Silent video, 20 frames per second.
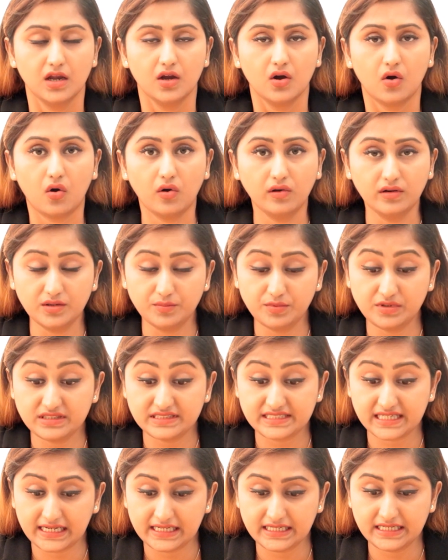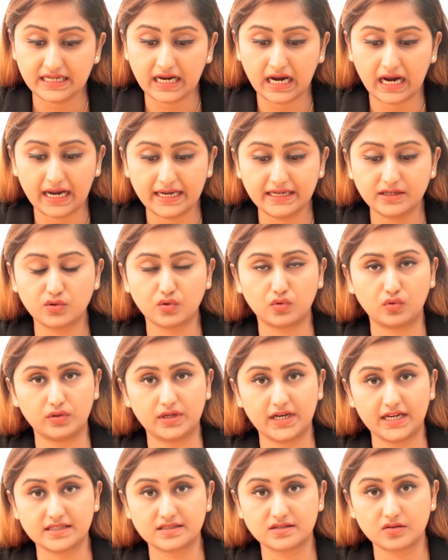Honorable Delhi High
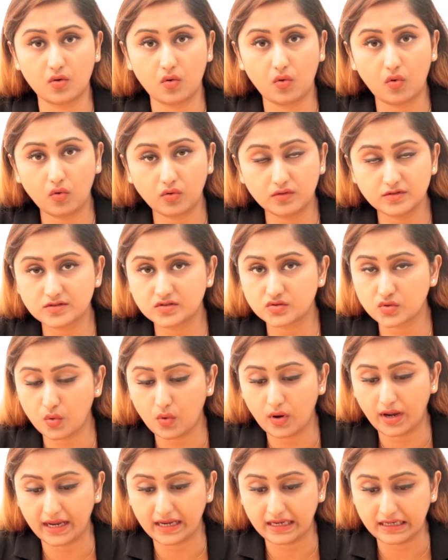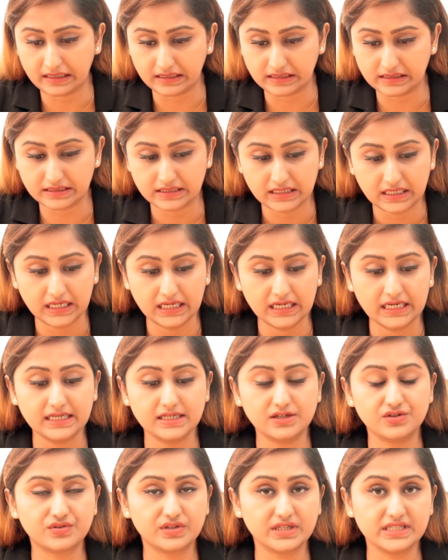Court has also held
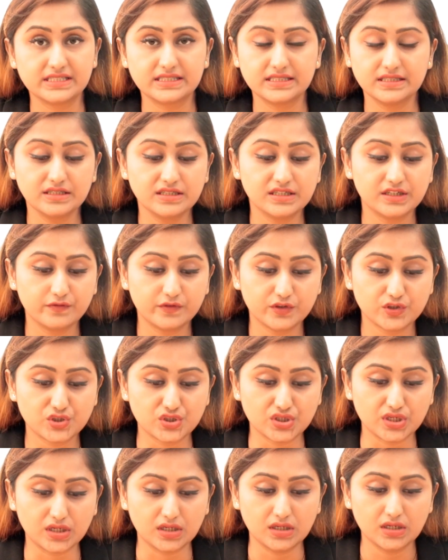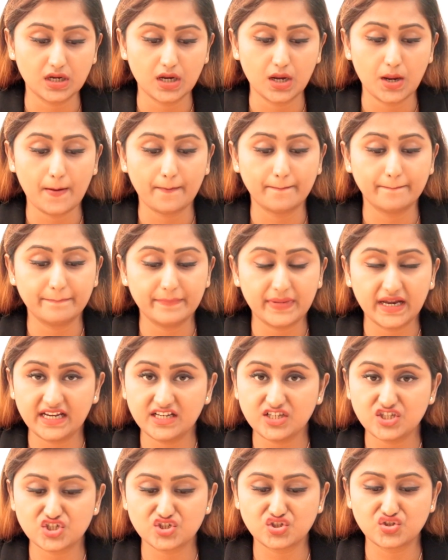in a recent division
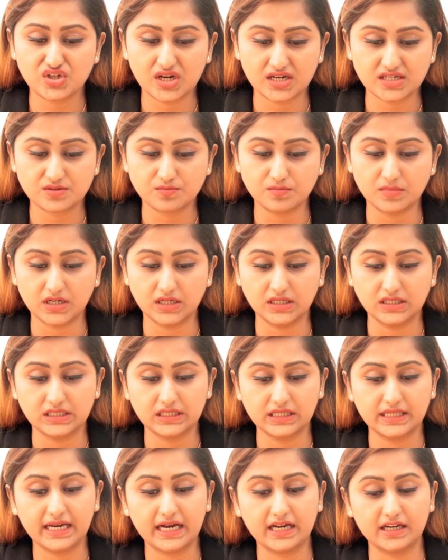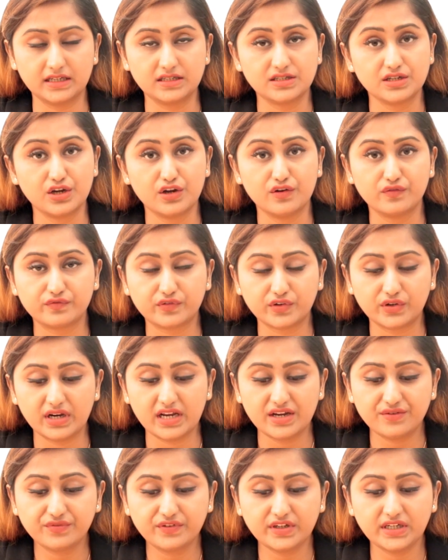bench judgment that for
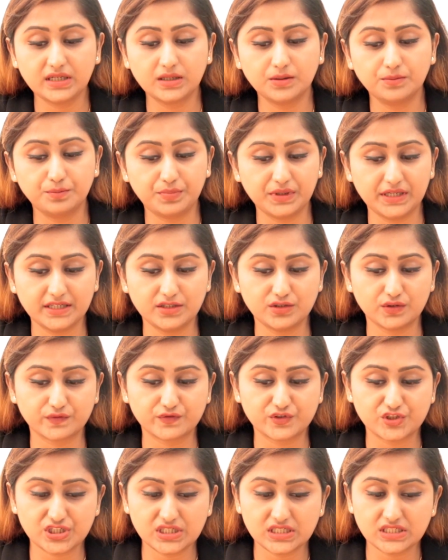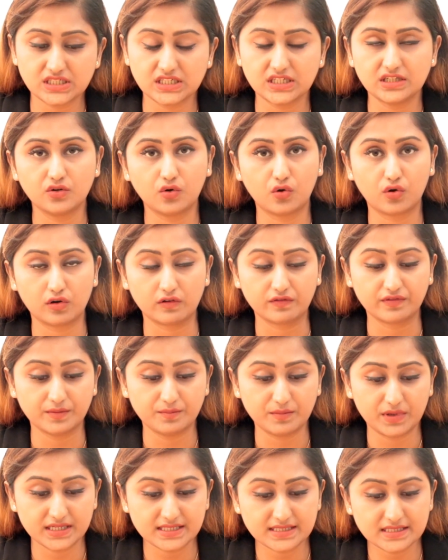every complaint of cheating or of
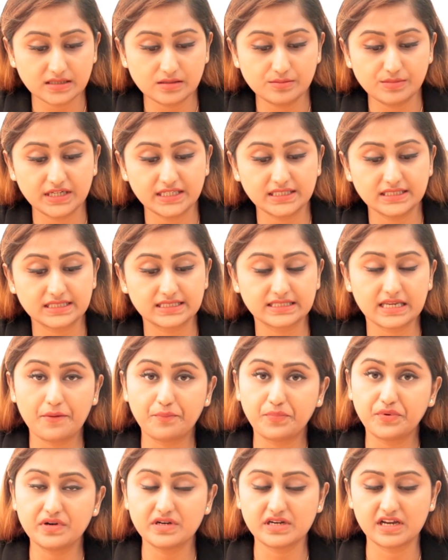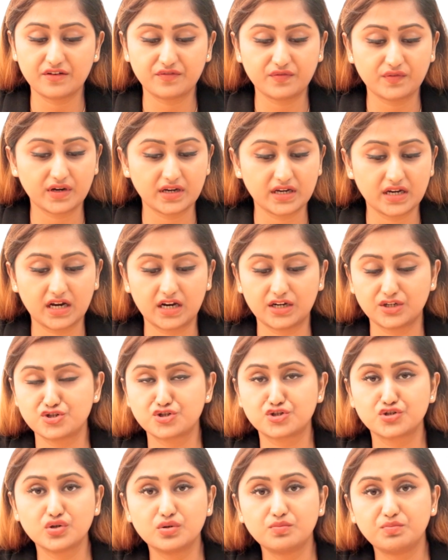embezzlement, separate FIR
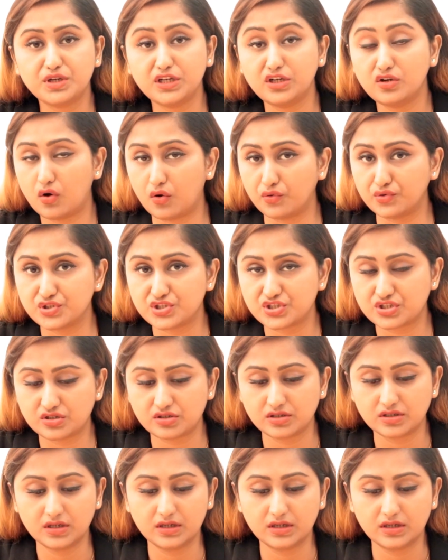should be lodged.